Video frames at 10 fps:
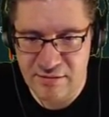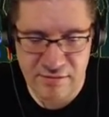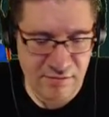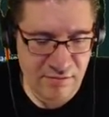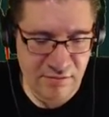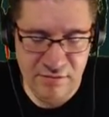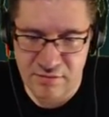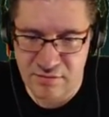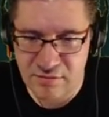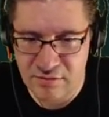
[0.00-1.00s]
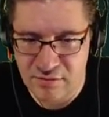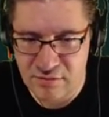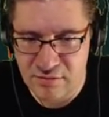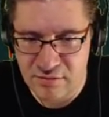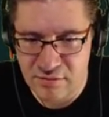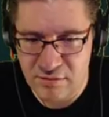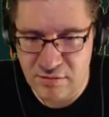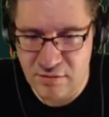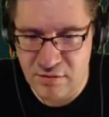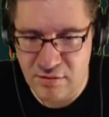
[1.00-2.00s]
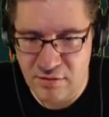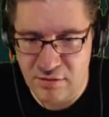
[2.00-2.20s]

(silence)